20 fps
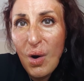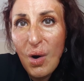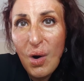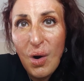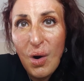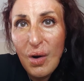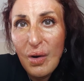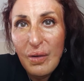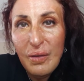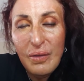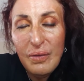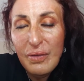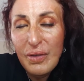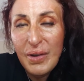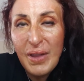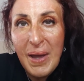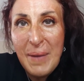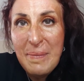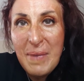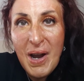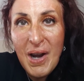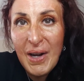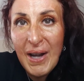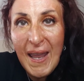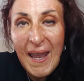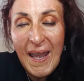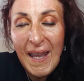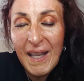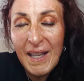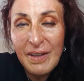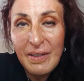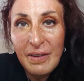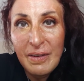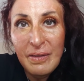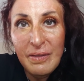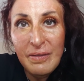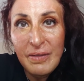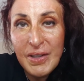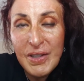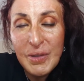or for that matter, any
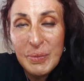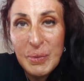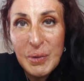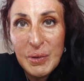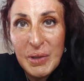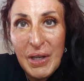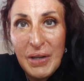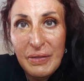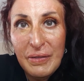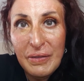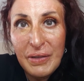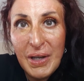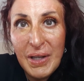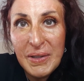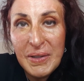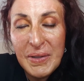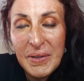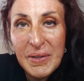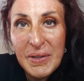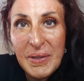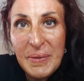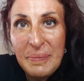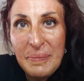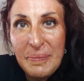visible difference.